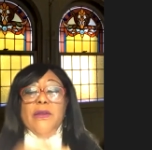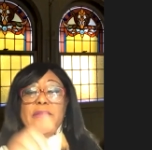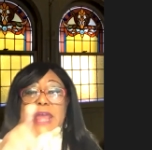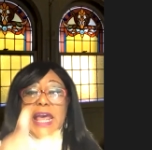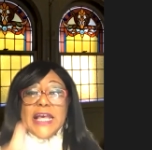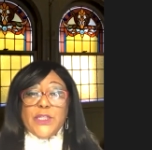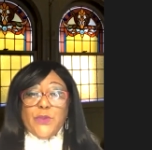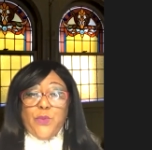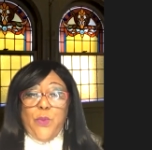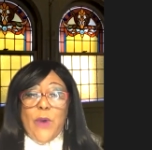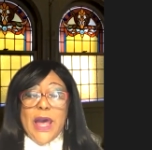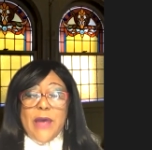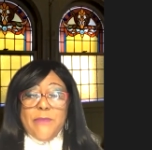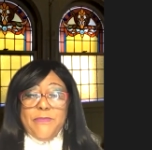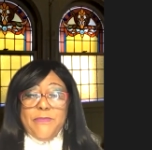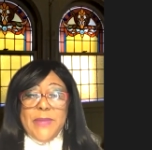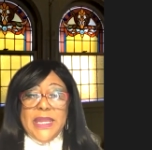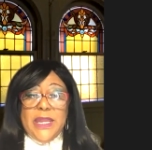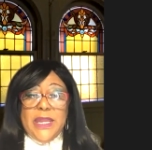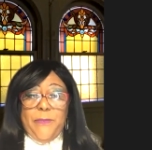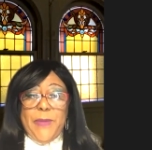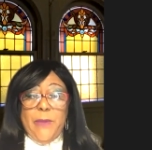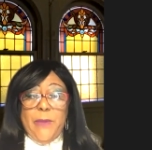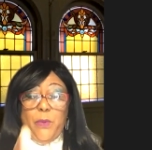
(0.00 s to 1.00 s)
And that's what
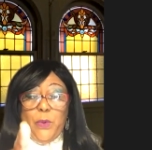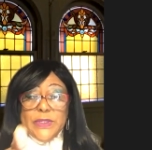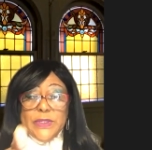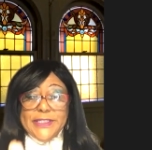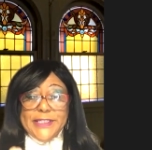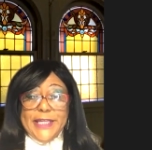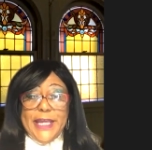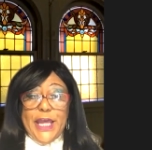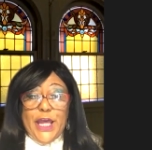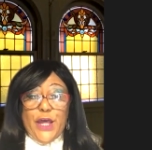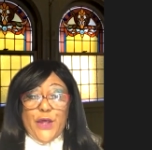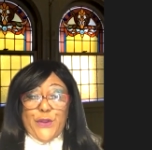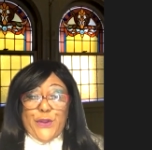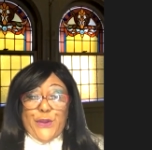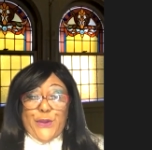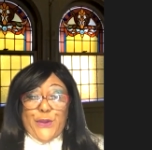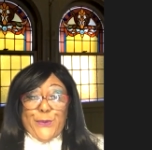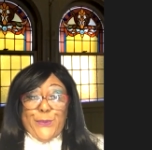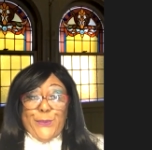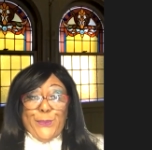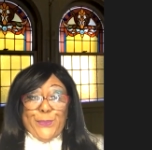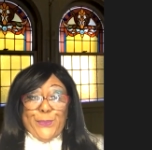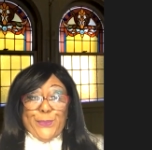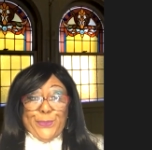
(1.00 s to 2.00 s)
many people tell
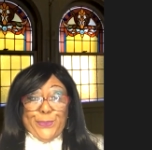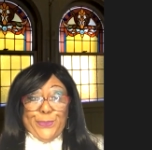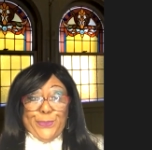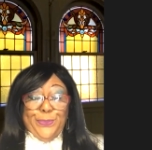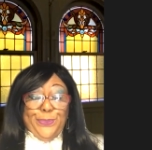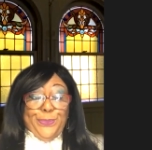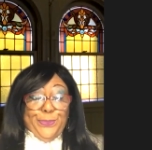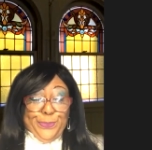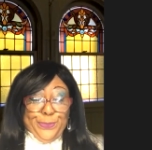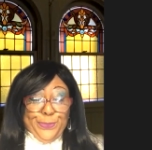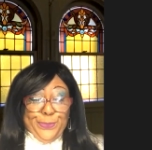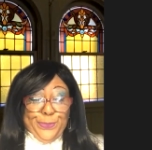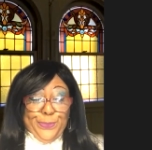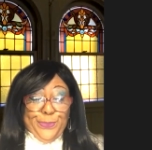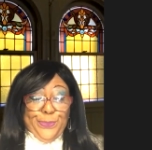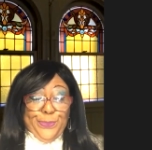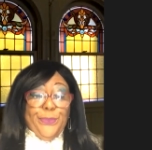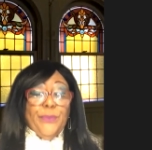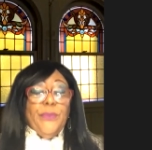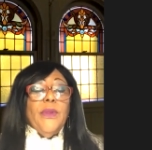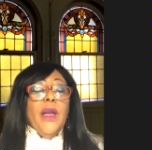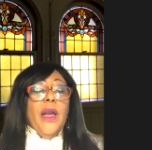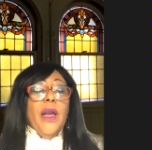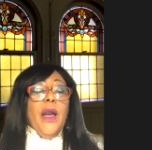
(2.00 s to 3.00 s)
you.
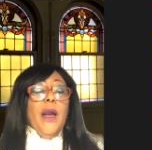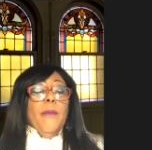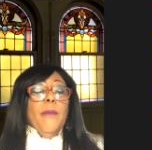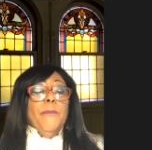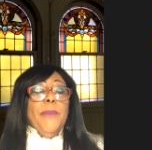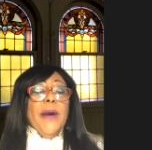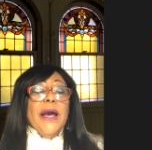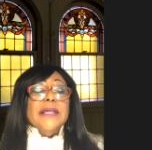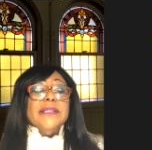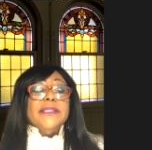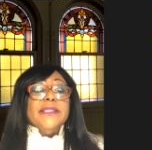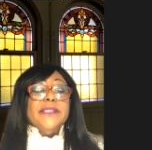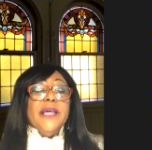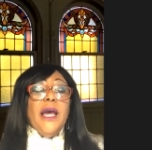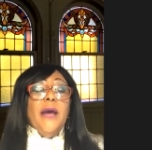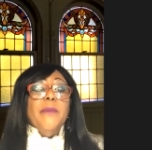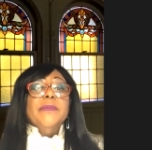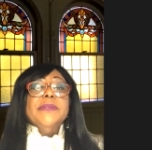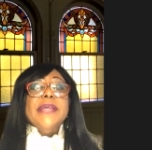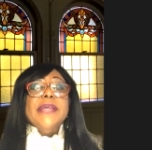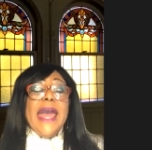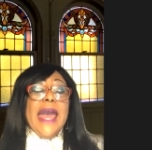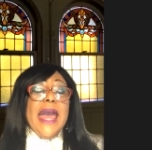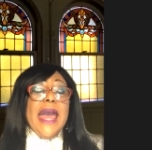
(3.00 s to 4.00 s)
But
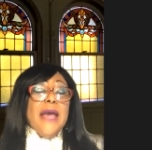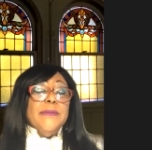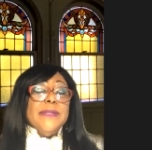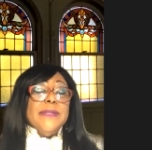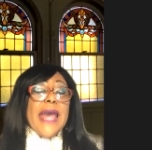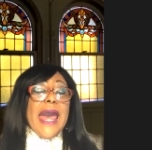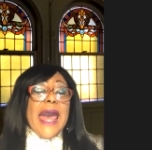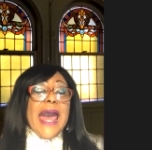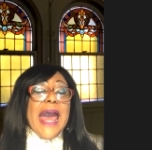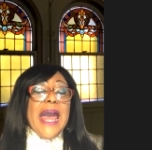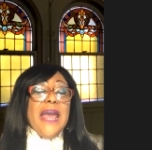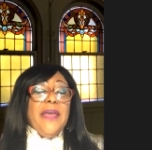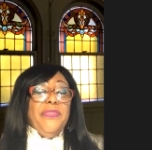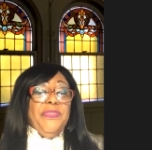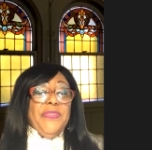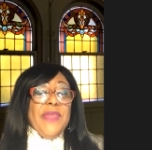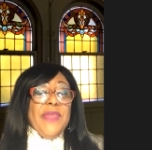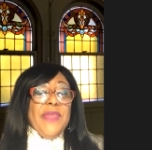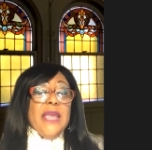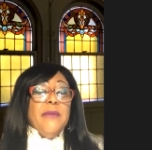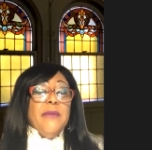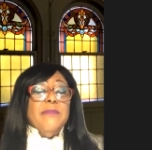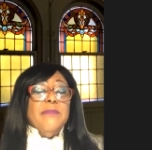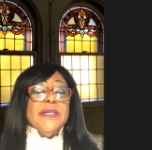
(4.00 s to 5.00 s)
sometimes I
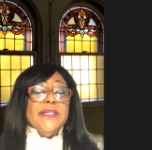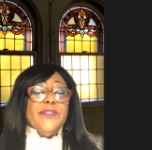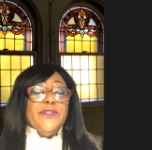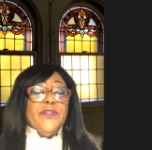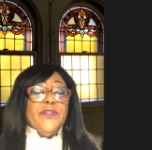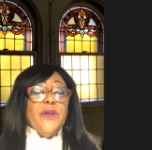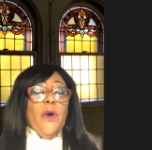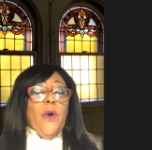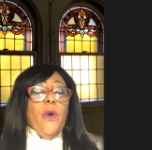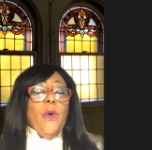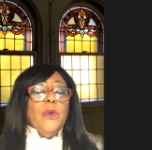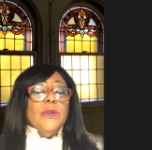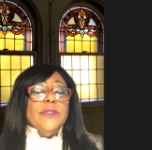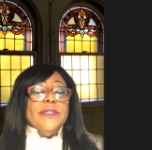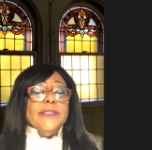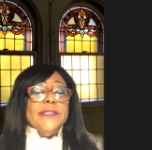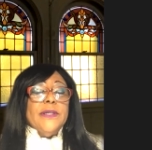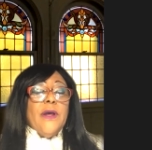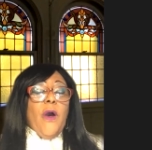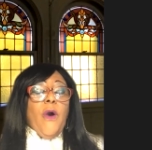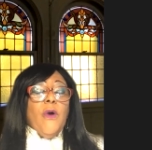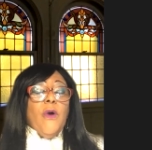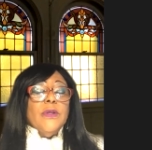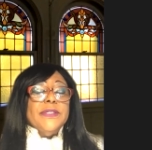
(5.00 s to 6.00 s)
think, Mr. Holder
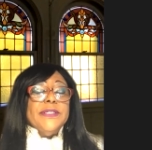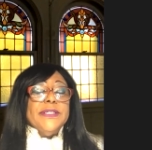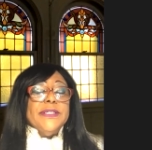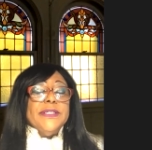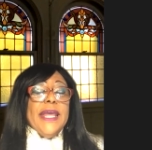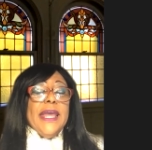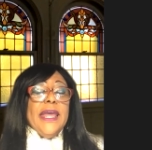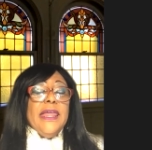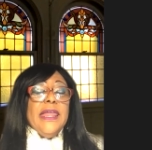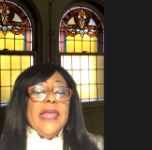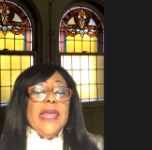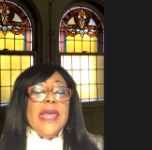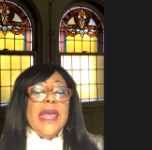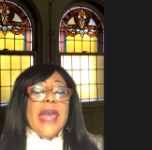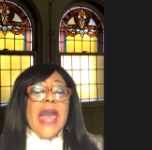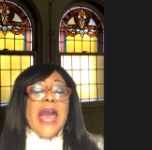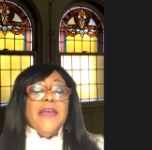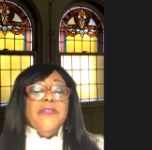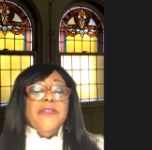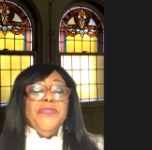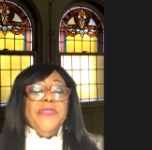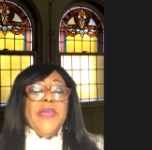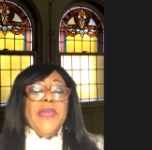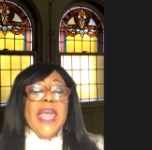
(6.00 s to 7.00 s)
Holtz said,
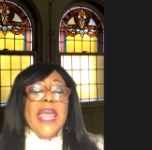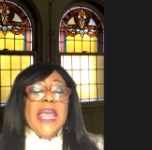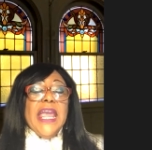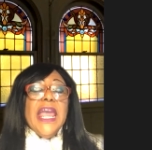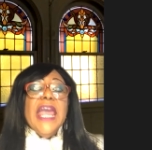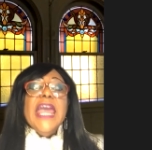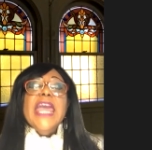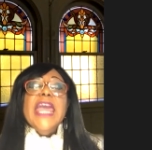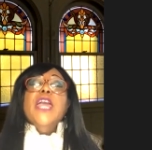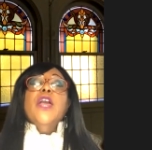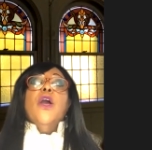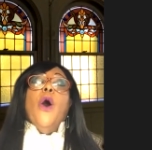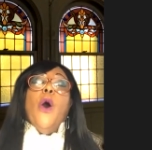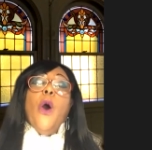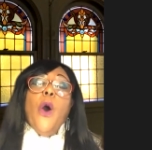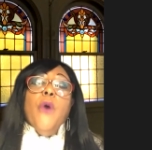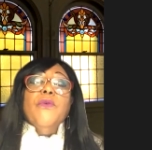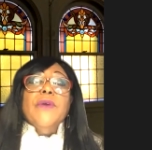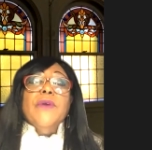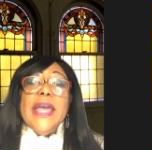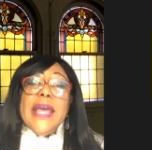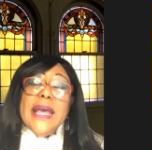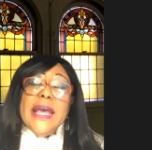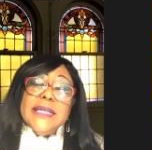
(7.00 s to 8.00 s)
I think he
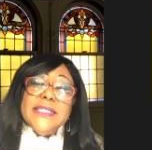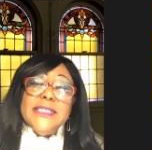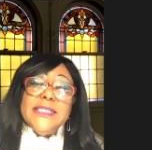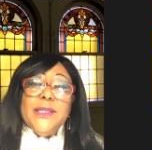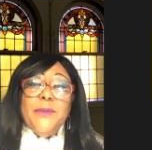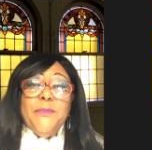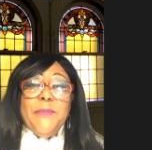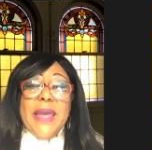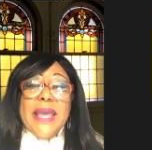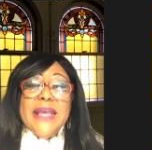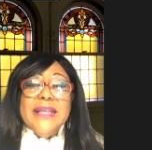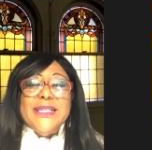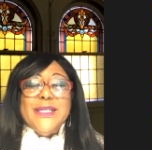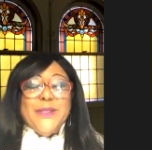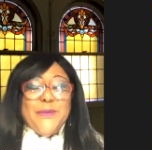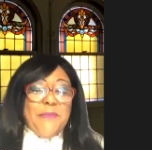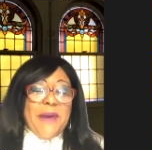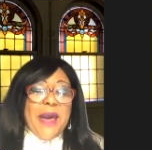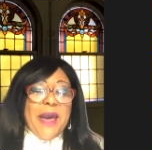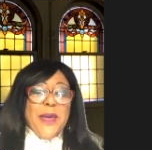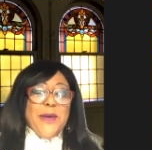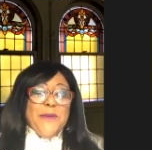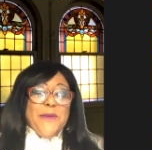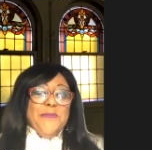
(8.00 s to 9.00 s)
overestimates
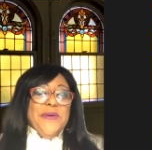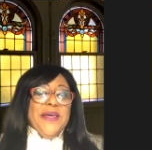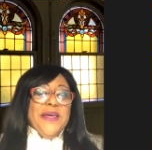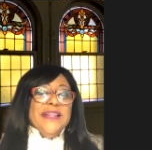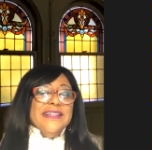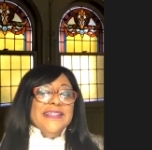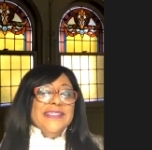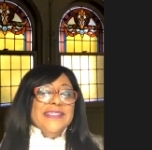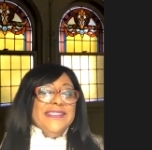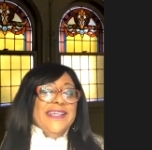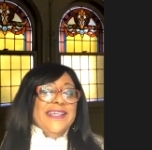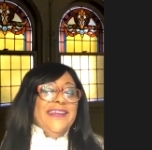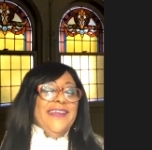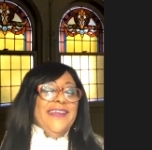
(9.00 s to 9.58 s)
my ability.